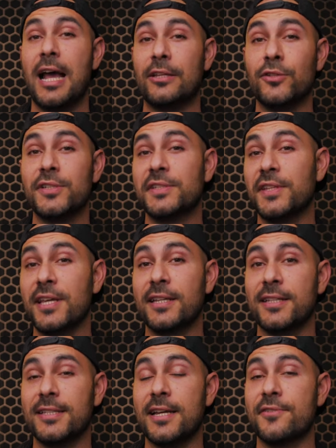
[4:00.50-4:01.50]
Another
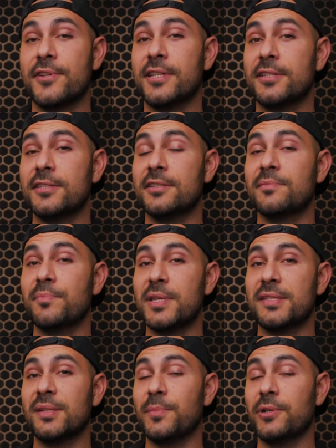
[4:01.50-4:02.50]
thing that I really didn't
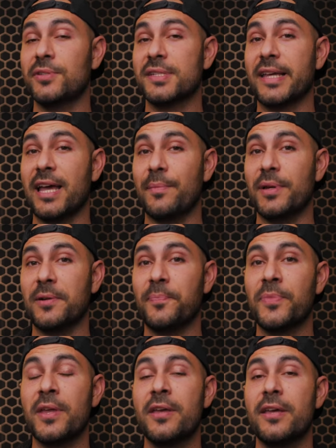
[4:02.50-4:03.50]
miss about this camera
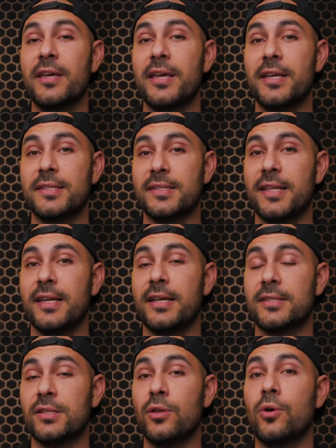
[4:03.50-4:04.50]
is
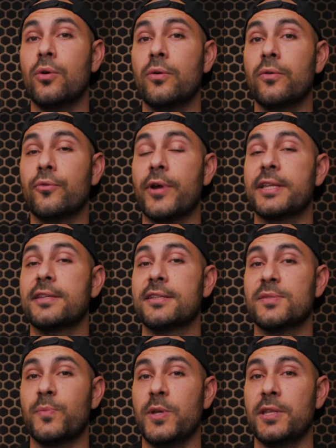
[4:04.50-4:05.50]
the slow writing
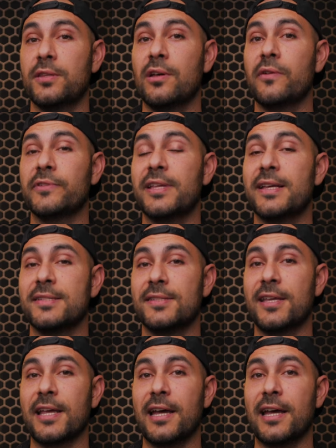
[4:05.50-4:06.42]
speed of the SD